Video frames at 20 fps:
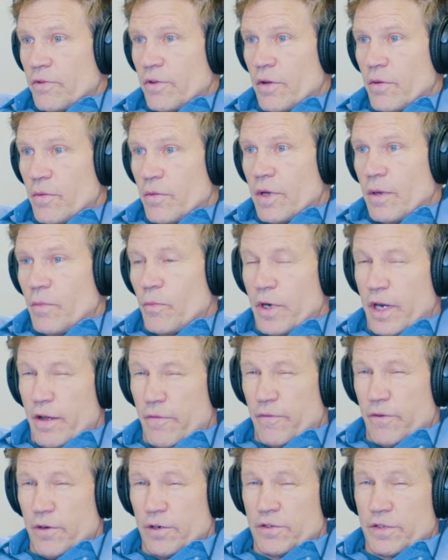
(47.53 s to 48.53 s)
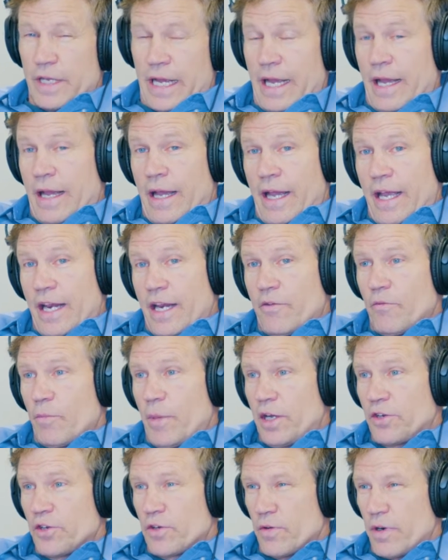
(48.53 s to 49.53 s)
So when I hadn't even
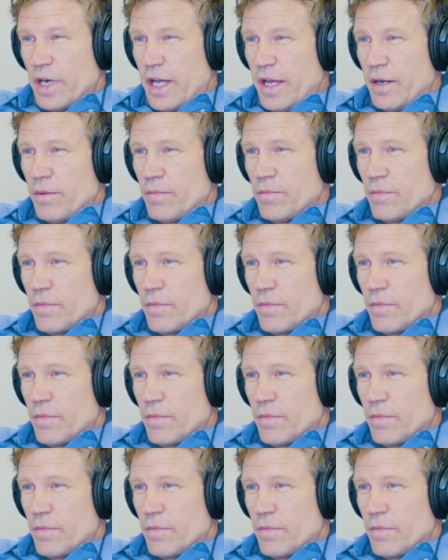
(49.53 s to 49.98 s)
met you, and I